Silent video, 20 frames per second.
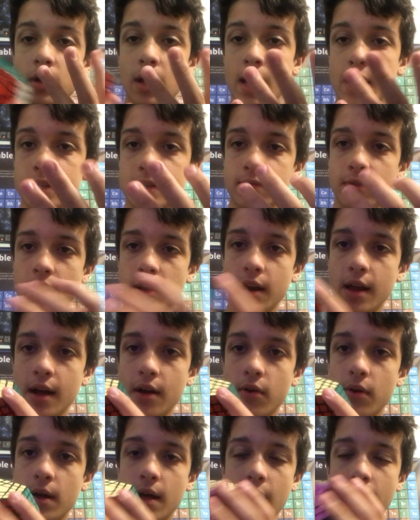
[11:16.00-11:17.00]
as of right
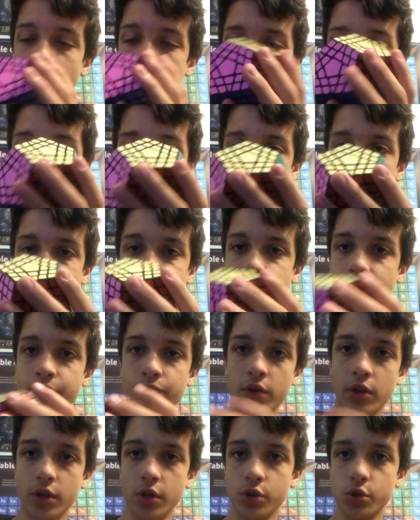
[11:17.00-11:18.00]
now, I
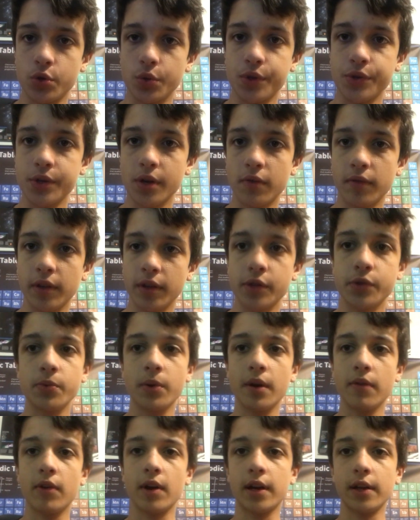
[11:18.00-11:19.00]
really enjoy solving this
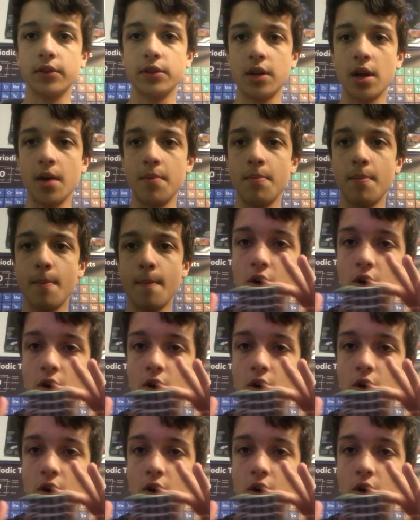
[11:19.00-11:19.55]
whenever I get the time.